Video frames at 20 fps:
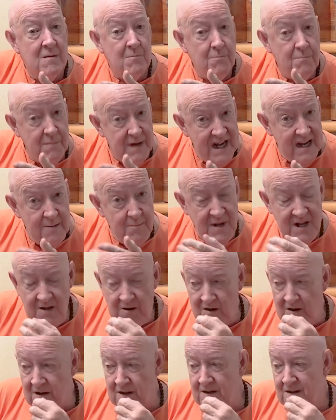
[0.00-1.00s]

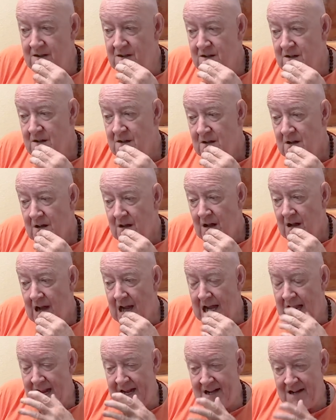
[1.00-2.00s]
babyhood.
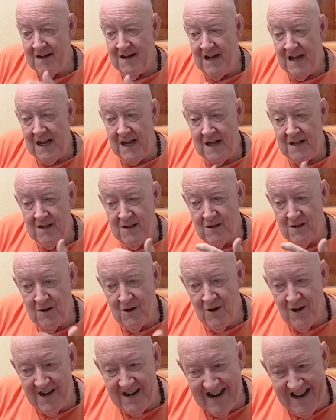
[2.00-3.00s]
And
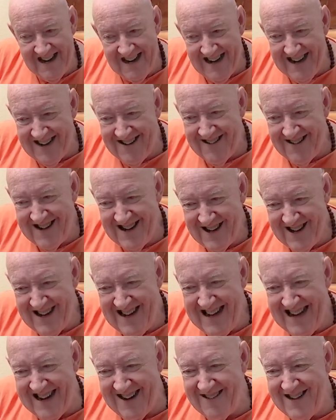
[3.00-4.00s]
look at how
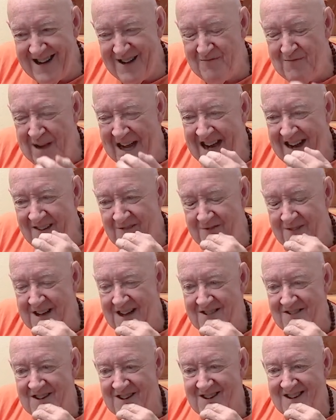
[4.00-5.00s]
it
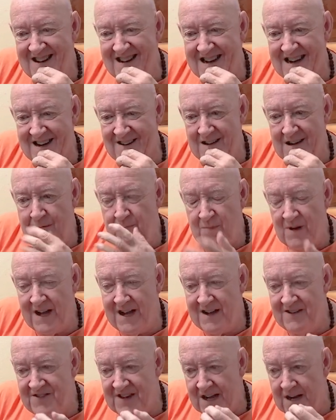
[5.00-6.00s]
manifests. Look at how it
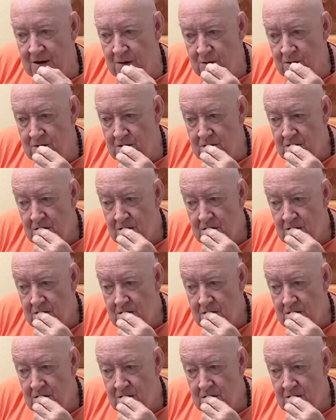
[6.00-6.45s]
plays out.